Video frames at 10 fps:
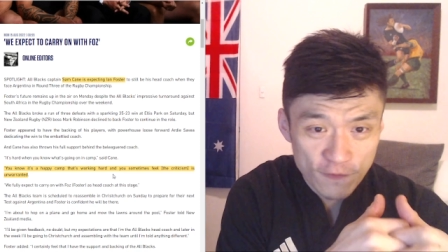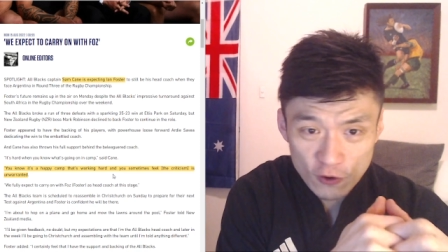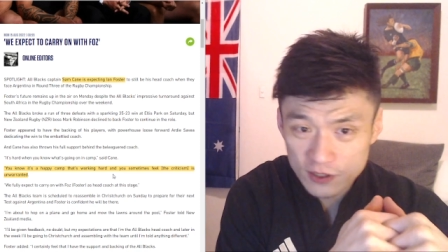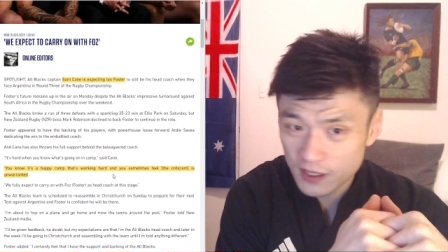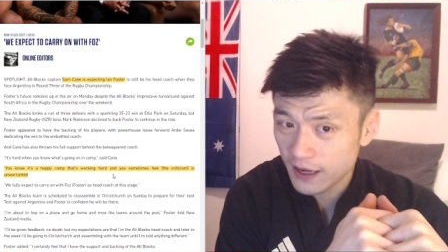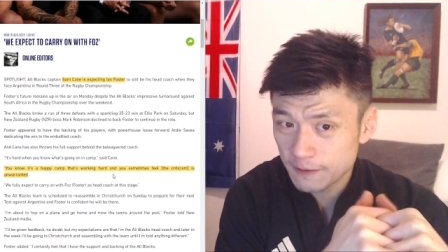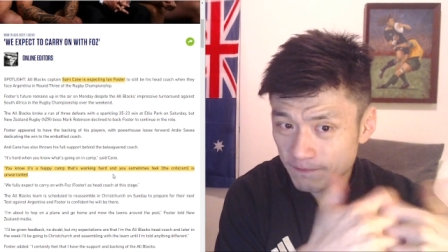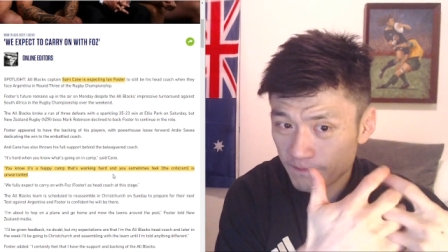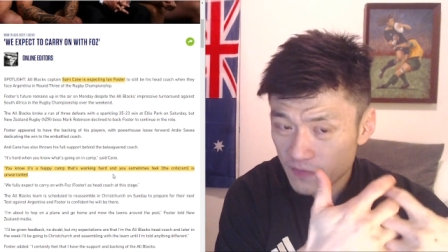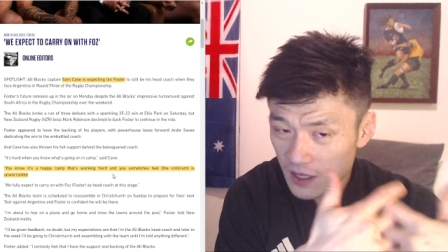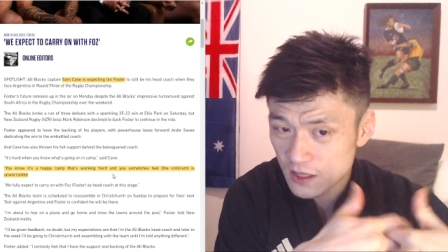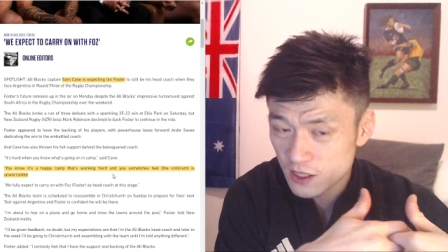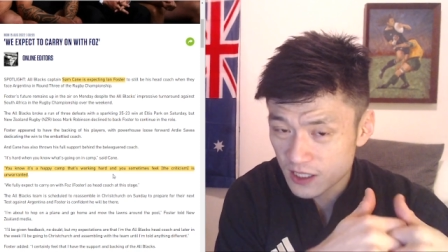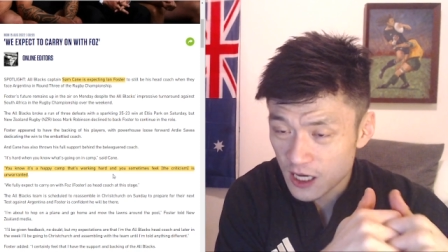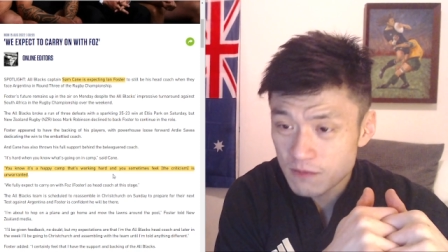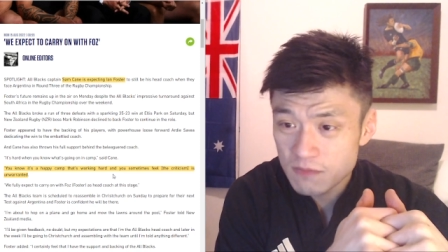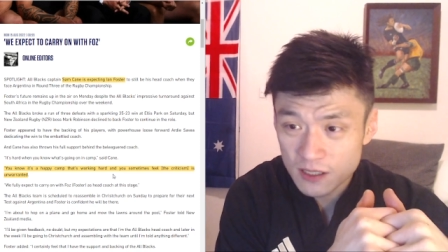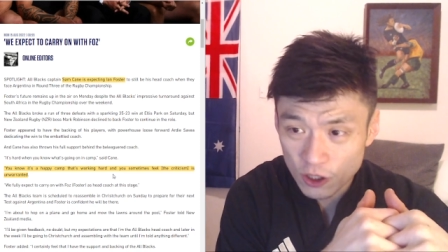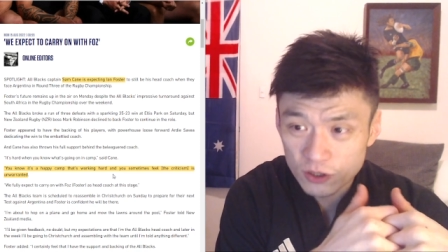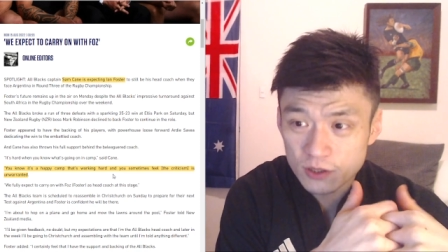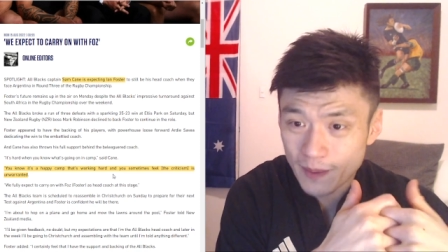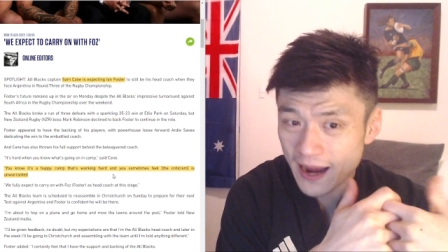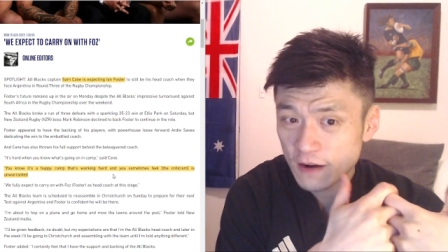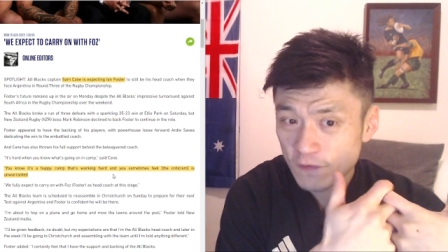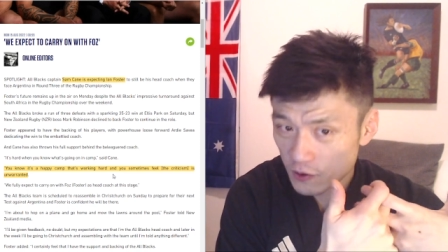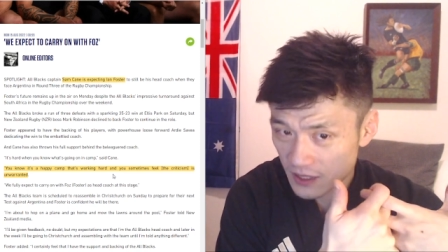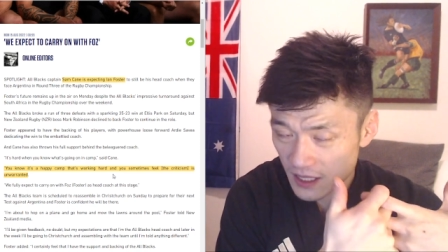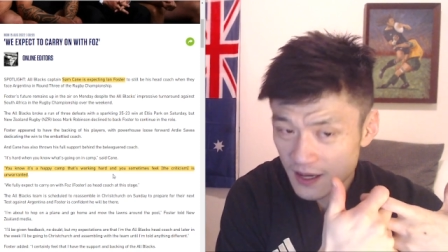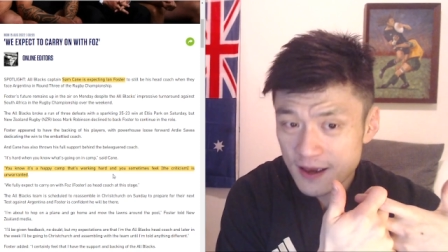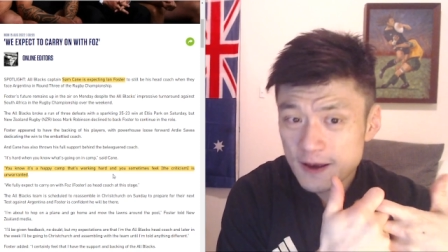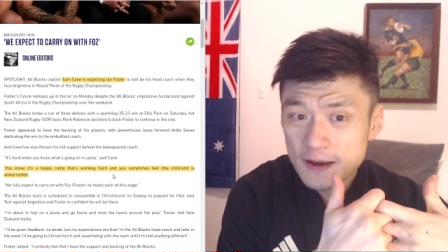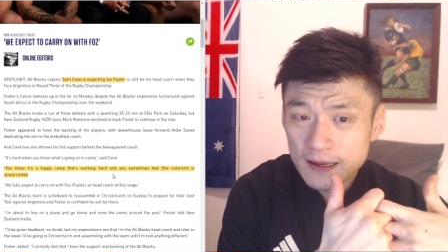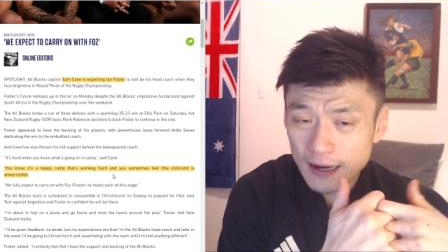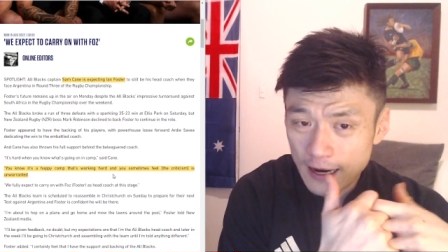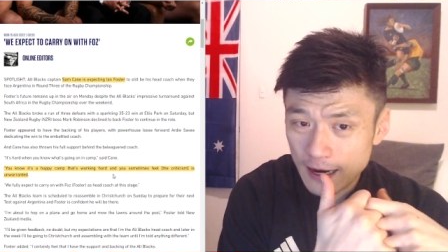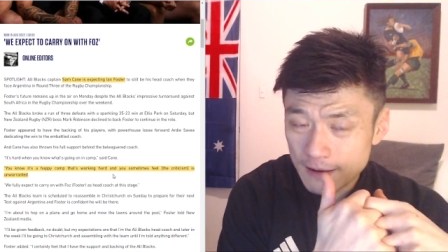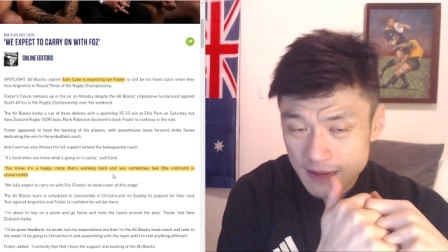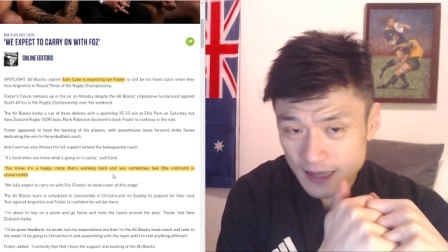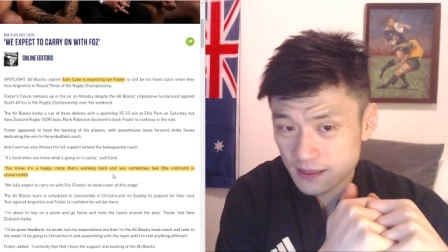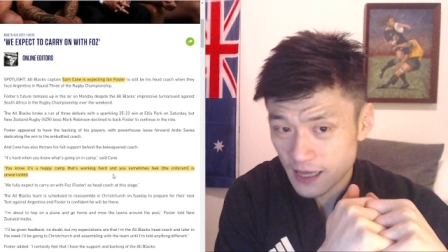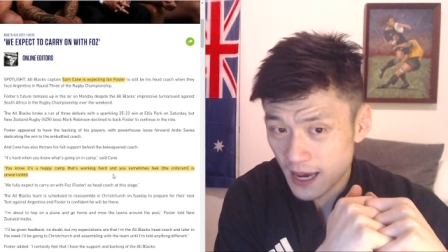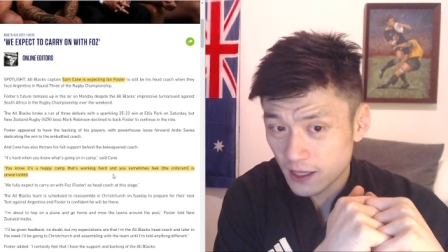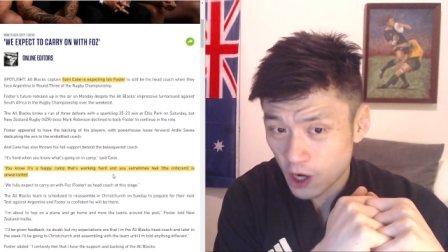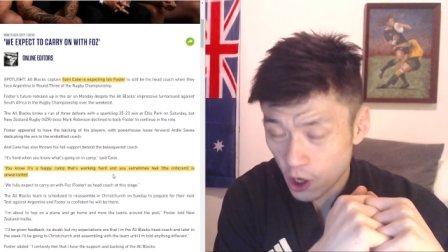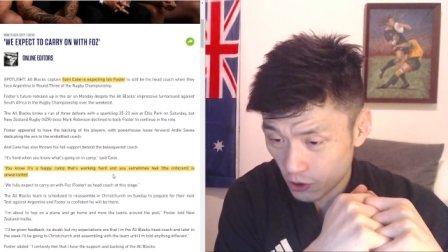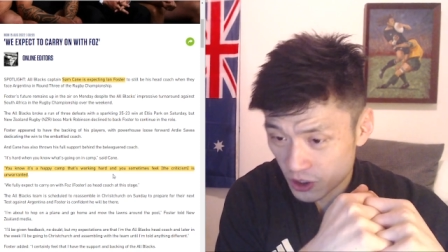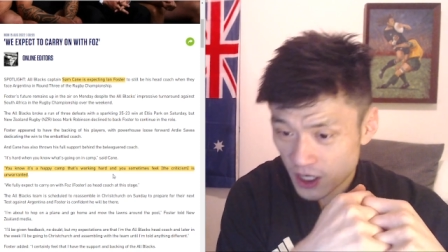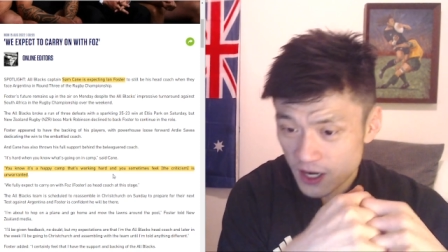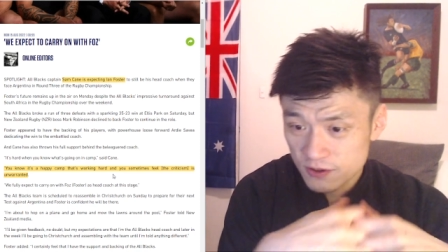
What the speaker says: feels like the team is going to back Fozzie as the head coach.